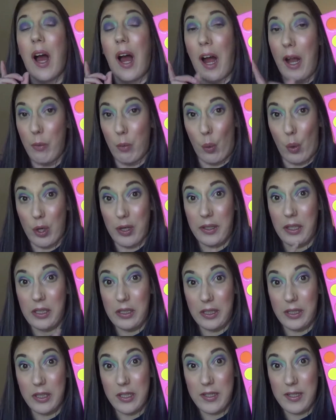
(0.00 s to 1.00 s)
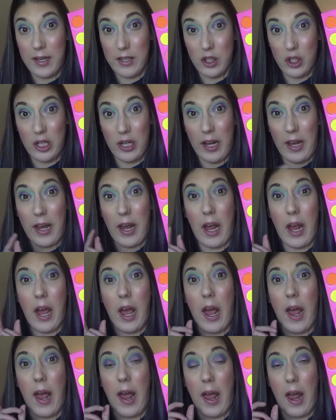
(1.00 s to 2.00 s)
I wore the glitters yesterday
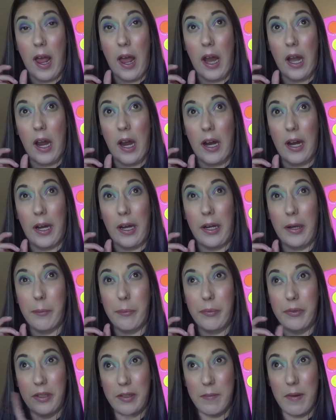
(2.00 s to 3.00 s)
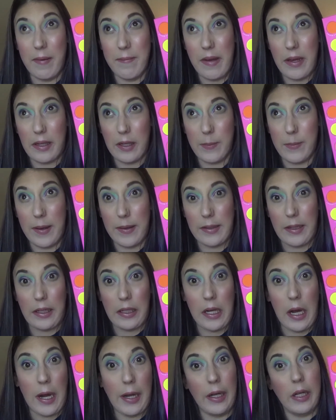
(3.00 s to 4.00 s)
and I did my makeup at like
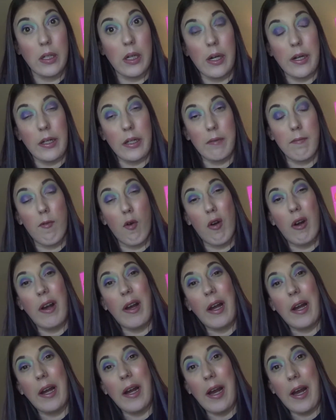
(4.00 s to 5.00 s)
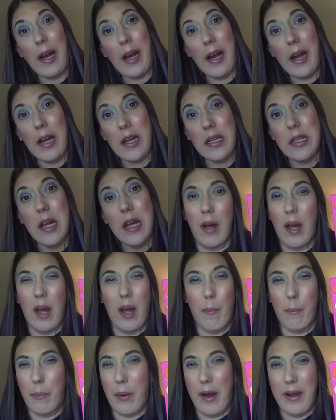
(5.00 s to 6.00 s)
9 o'clock in the morning, and
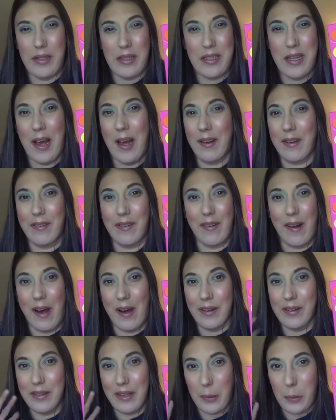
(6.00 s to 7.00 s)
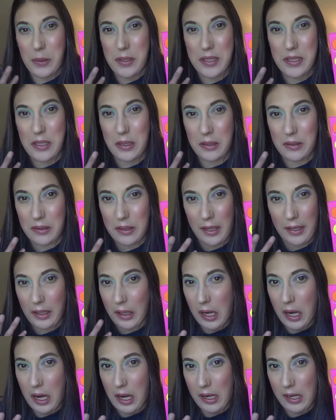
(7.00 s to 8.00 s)
by 10 o'clock they were still like
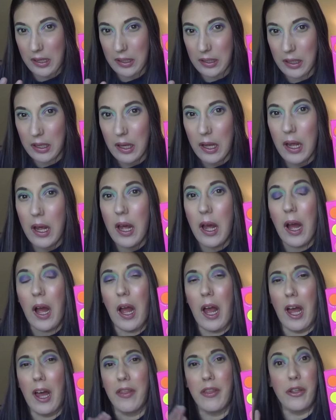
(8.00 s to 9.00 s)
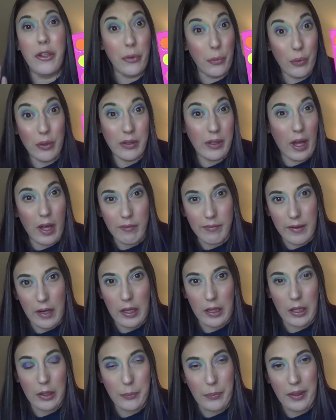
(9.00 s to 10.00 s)
on. You will get
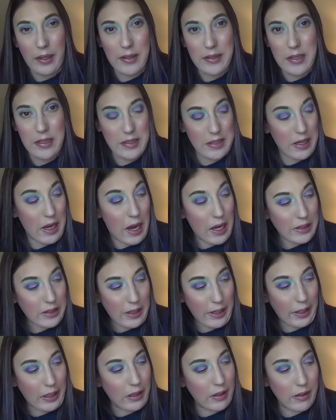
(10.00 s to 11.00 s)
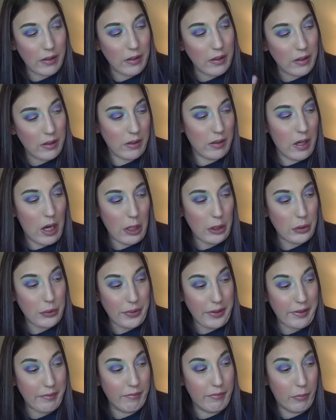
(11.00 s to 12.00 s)
fallout because it's not like a
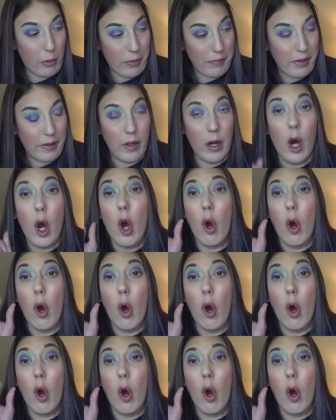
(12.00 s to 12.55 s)
cream formula.